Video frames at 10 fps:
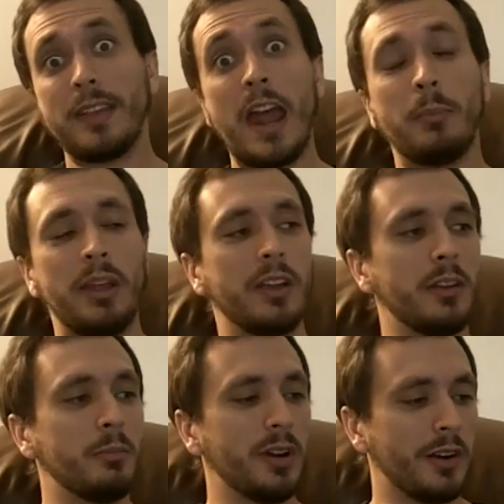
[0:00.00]
got to be a
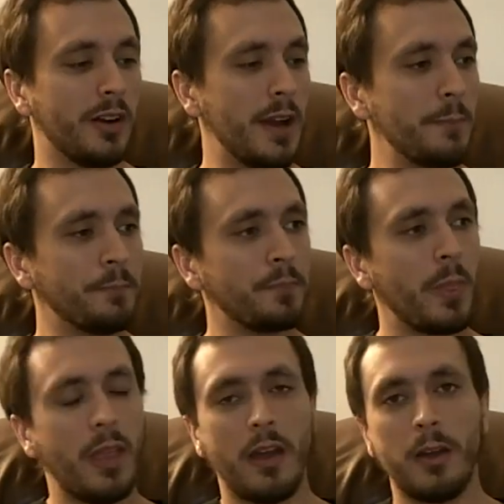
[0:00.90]
good book, right?
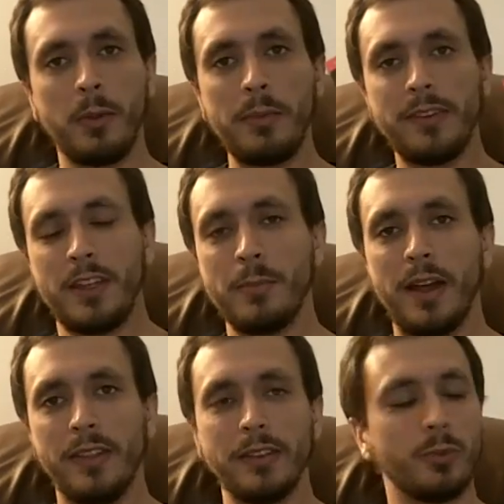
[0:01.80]
Let me tell you
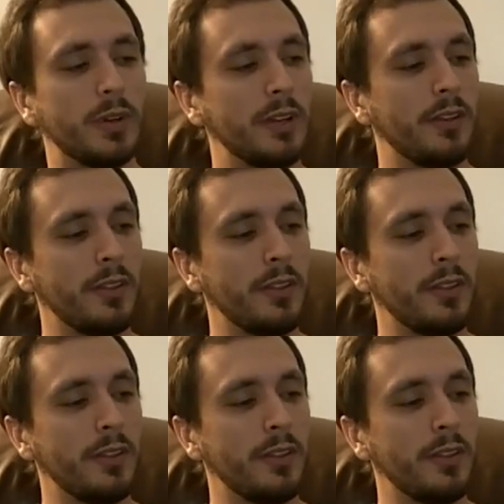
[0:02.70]
about this one.